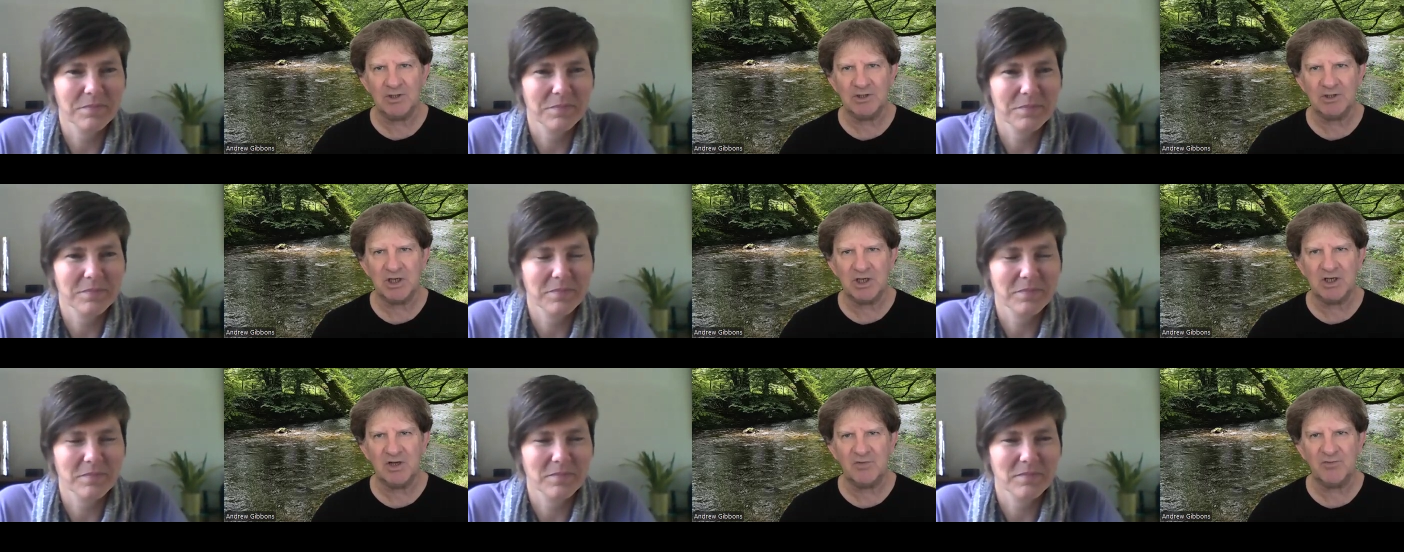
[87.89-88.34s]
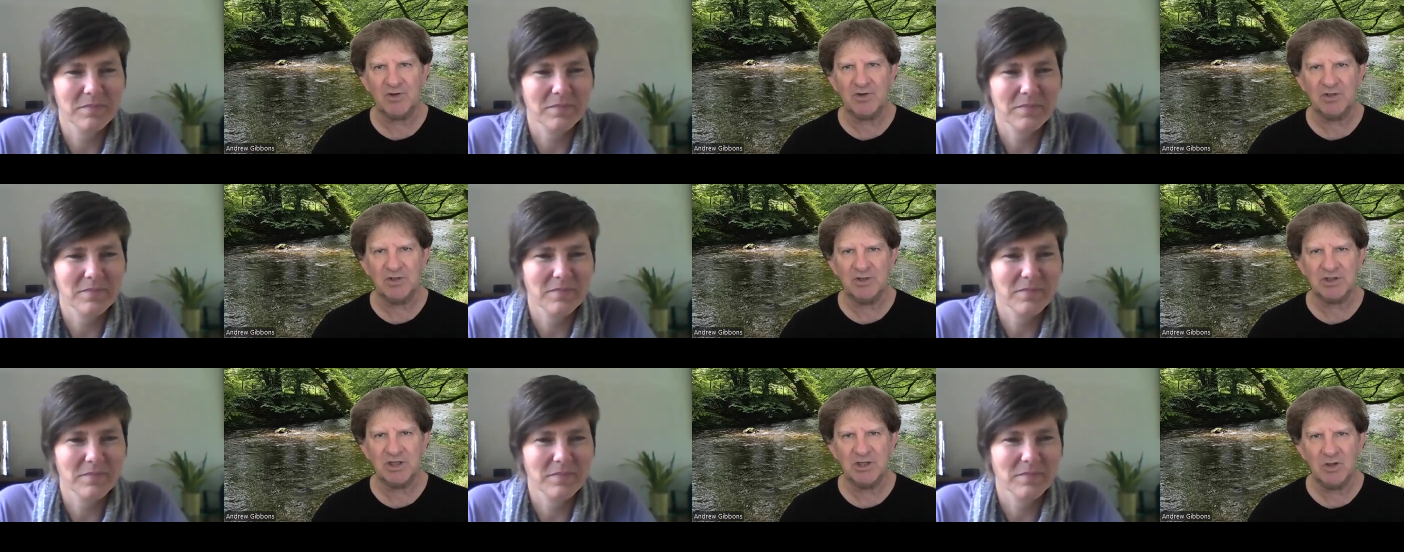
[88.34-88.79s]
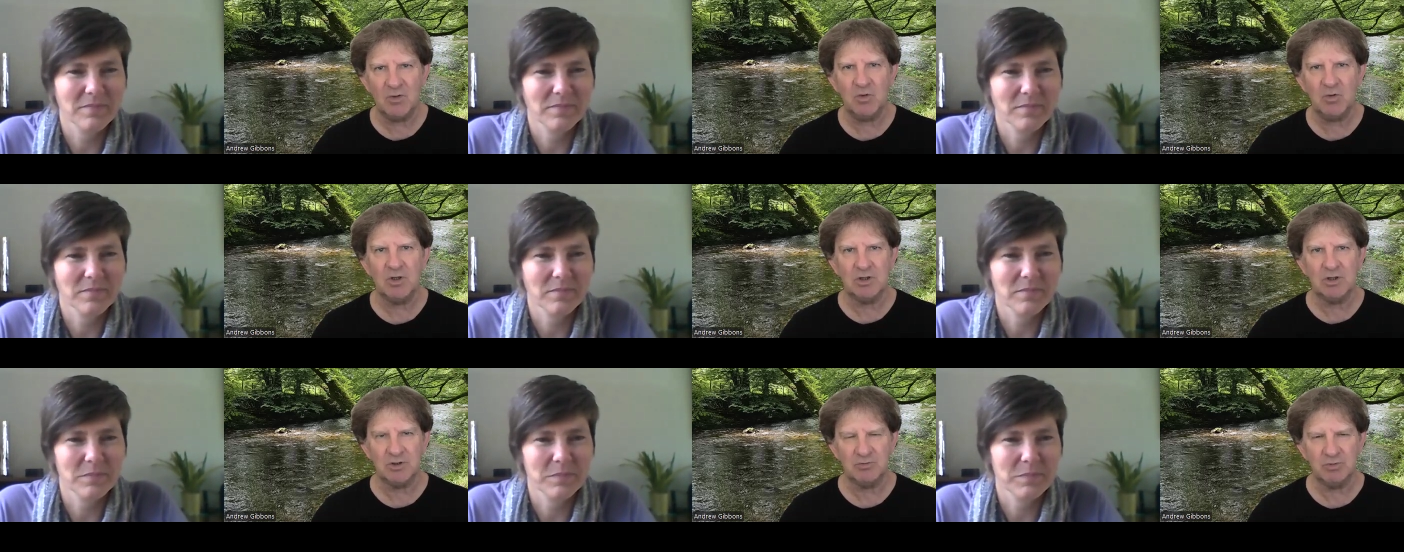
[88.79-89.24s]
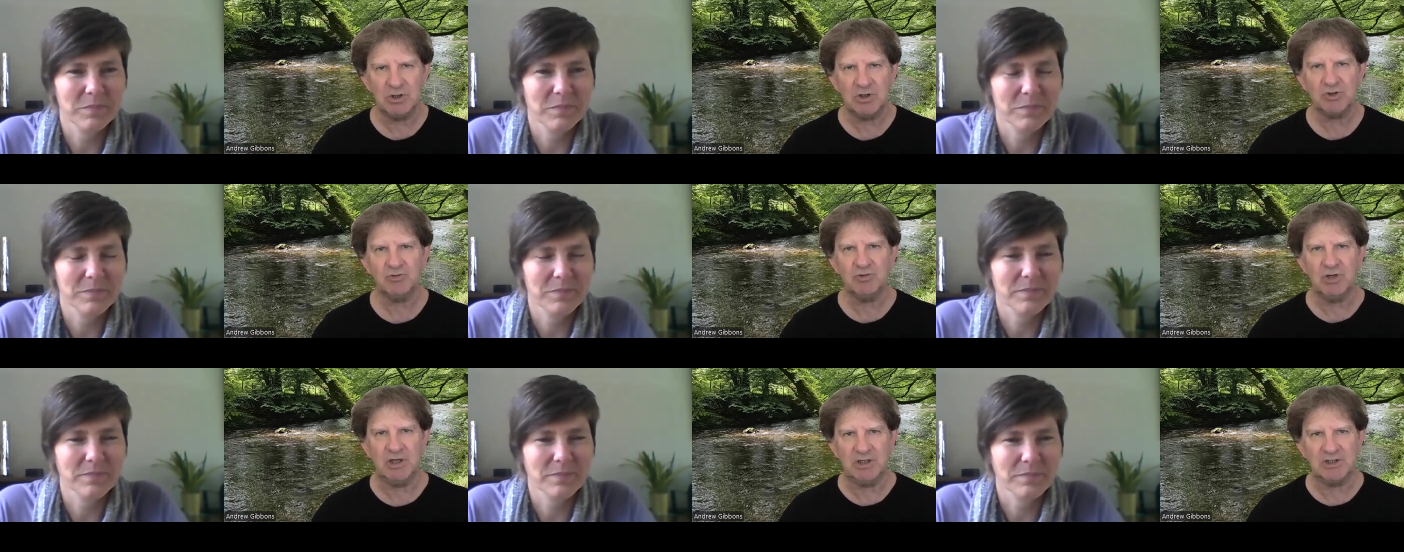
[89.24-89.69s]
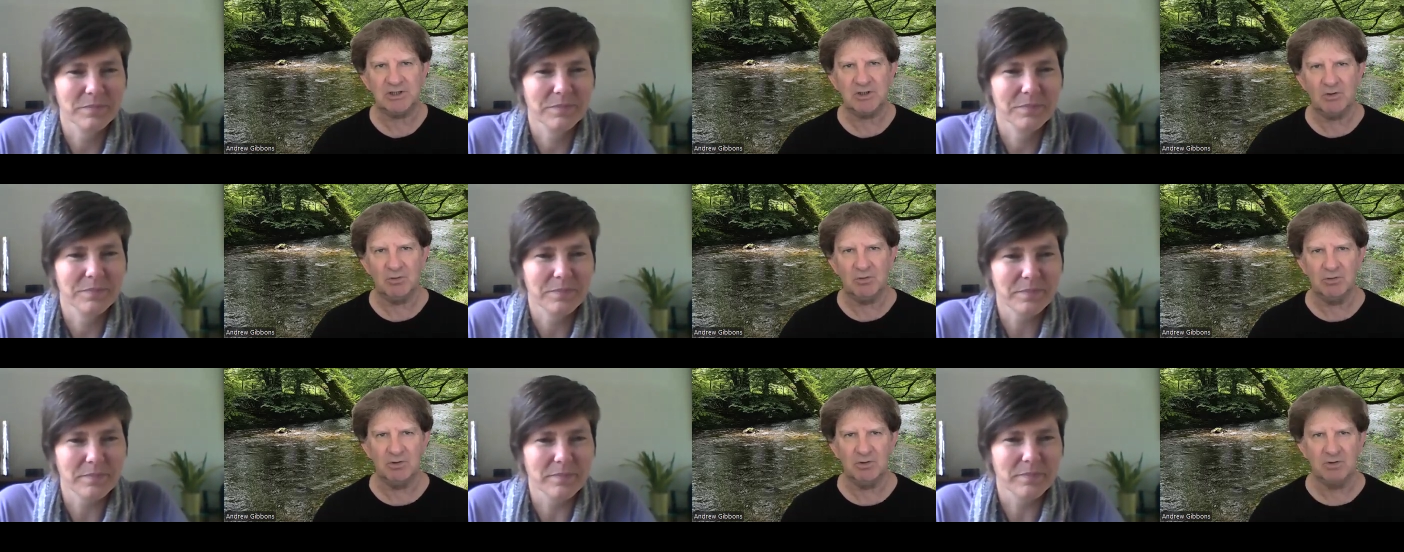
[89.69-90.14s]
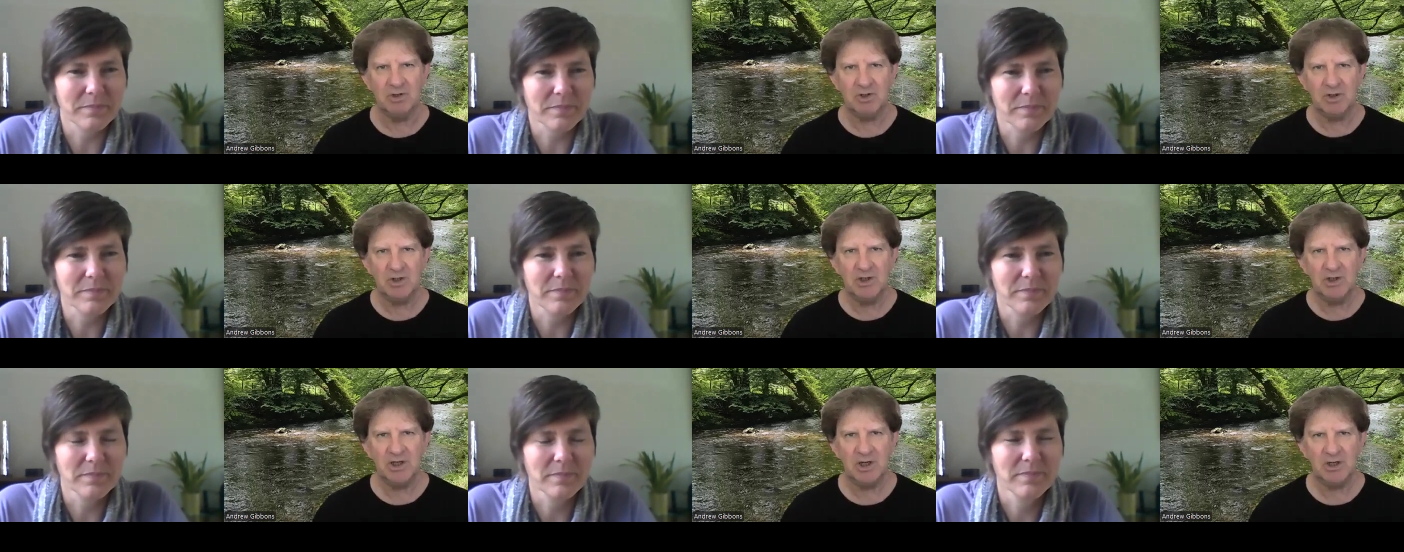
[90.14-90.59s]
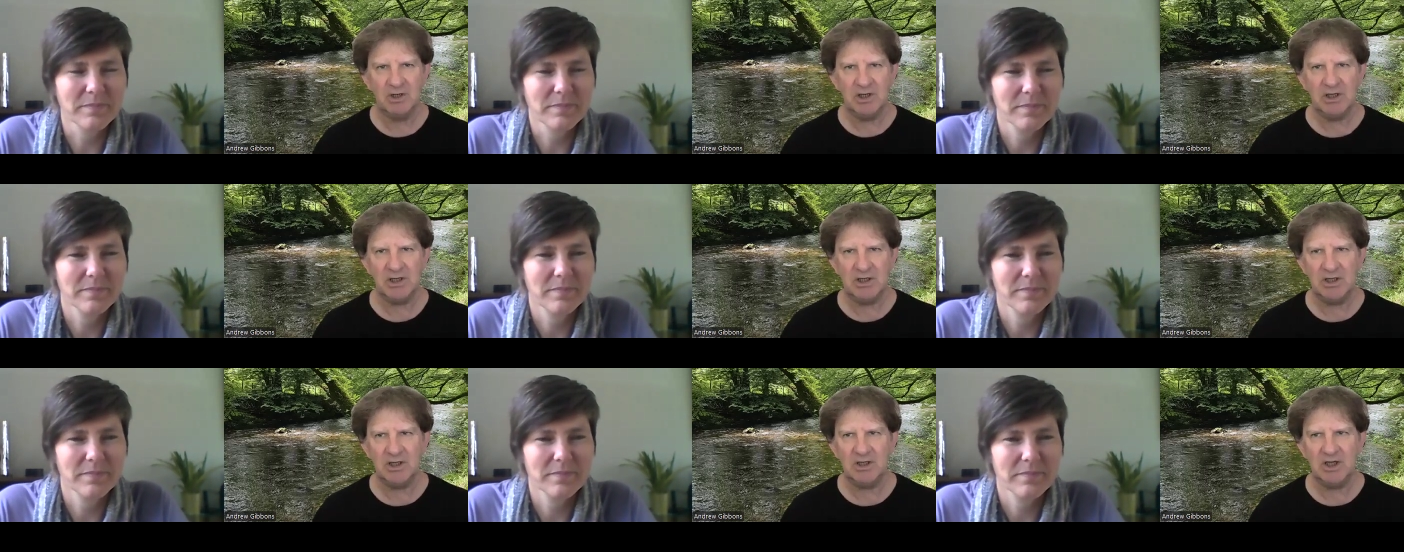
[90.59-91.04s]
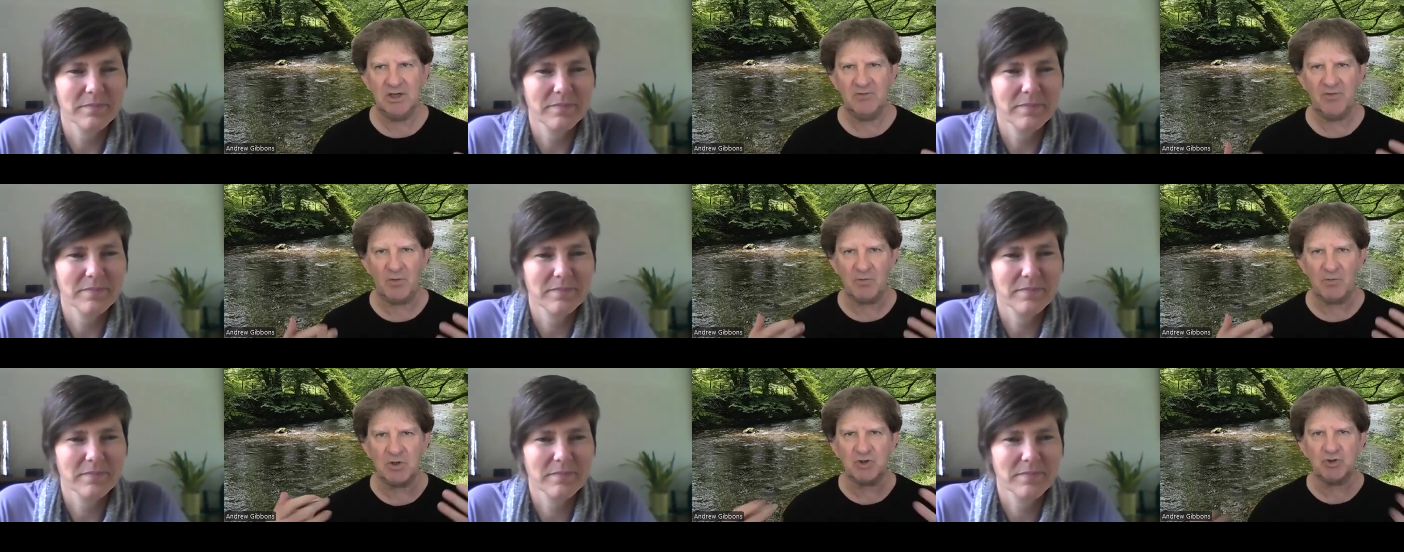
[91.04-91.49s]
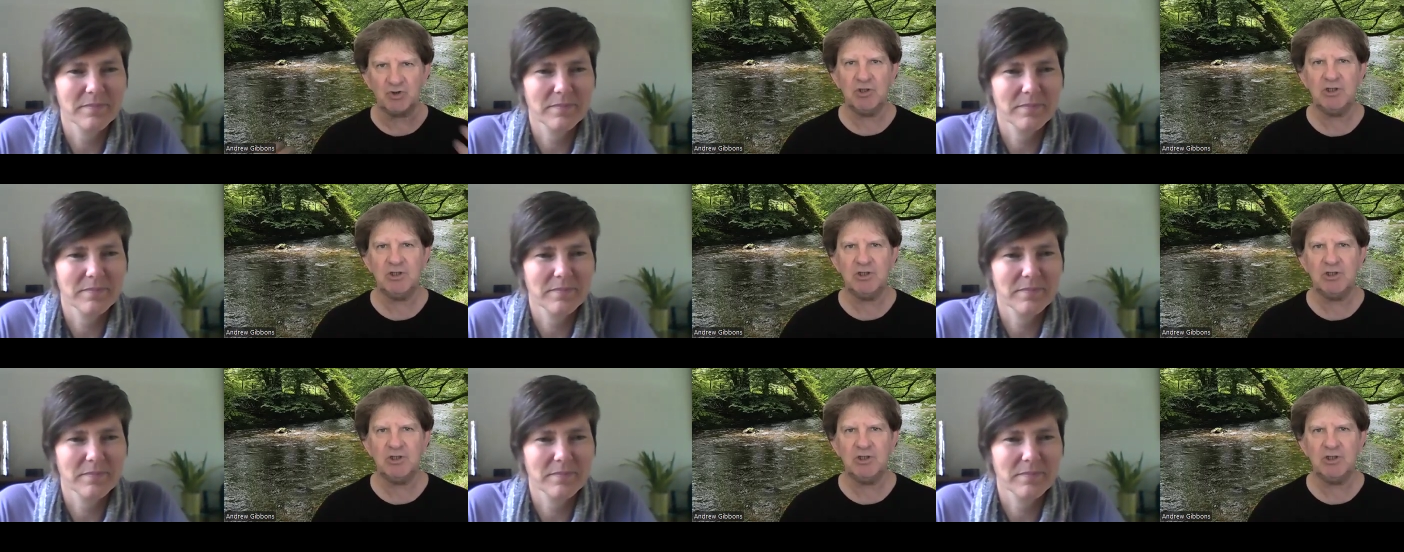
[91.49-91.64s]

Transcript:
Speaker 1: and significance in the word retreat or you know if i'm